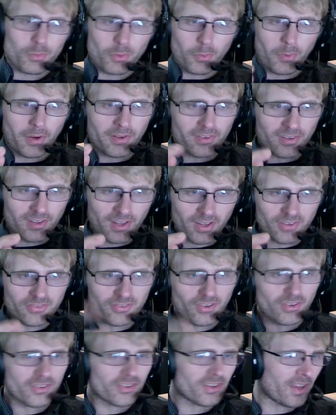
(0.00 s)
but wait till I
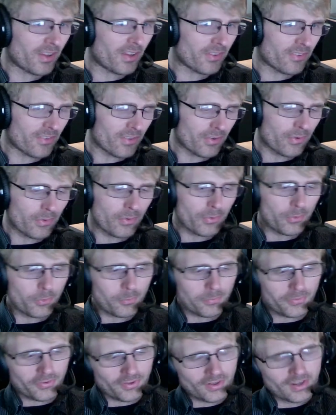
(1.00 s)
show you guys the
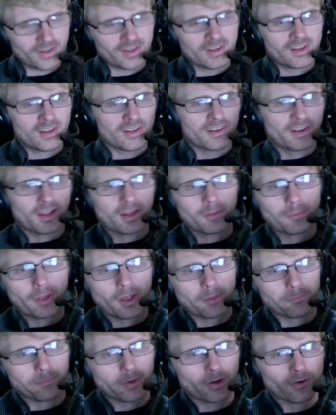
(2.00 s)
groups. Now
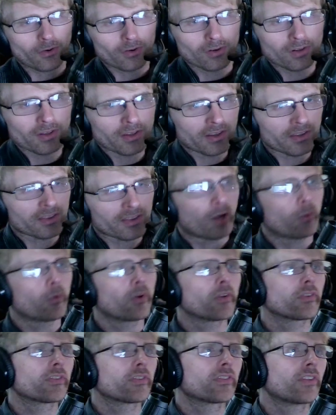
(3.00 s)
about barrel length, I
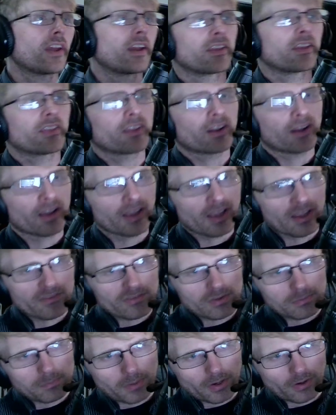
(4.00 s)
will say that a
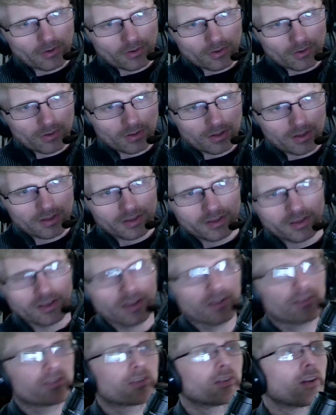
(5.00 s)
heavy barrel
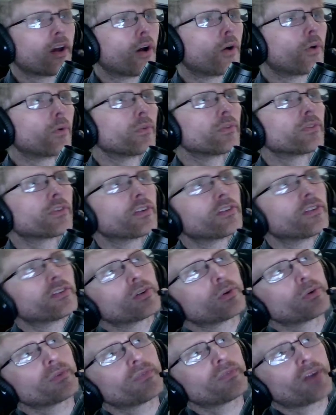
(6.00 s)
is known to
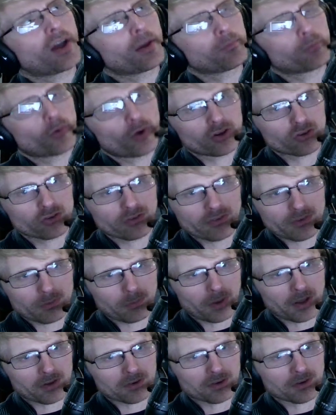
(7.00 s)
deal with vibrations
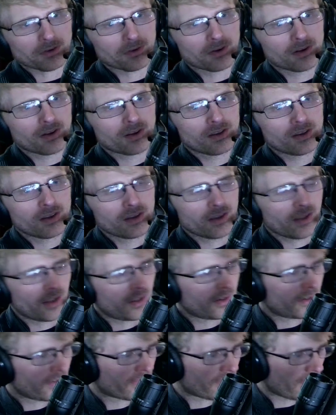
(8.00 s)
better.
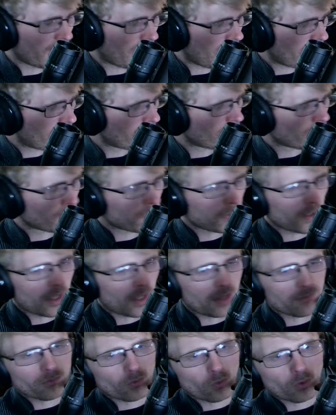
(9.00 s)
And it's a heavier
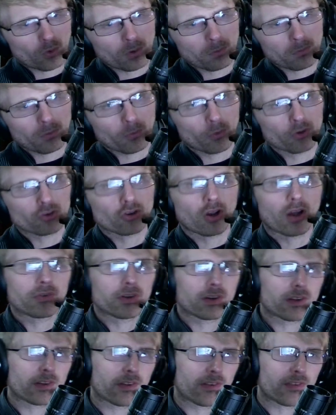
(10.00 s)
platform, which
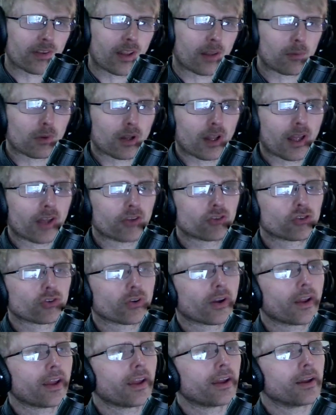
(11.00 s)
often can stabilize
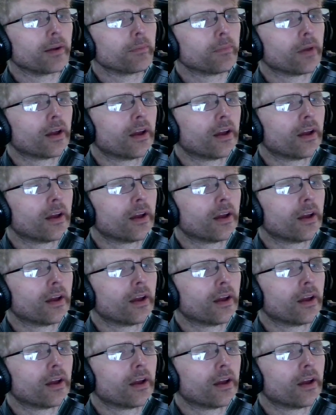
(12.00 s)
your aim.